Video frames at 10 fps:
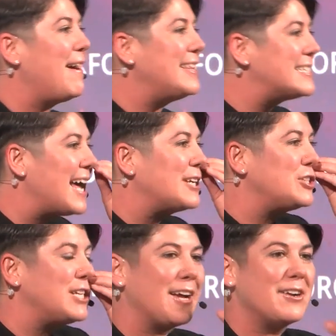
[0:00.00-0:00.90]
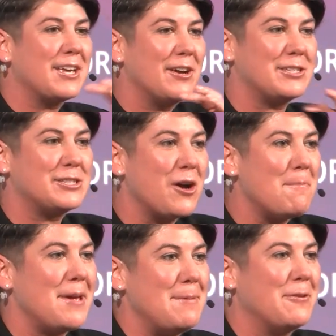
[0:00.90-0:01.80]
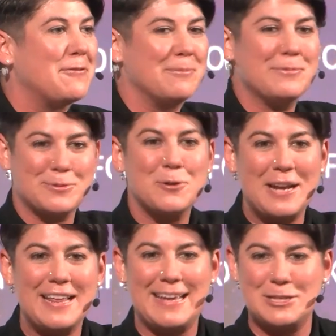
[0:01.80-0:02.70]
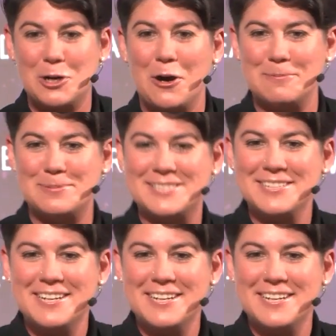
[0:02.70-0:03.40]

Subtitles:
of had this like, shit, I got to stop people from quitting their jobs,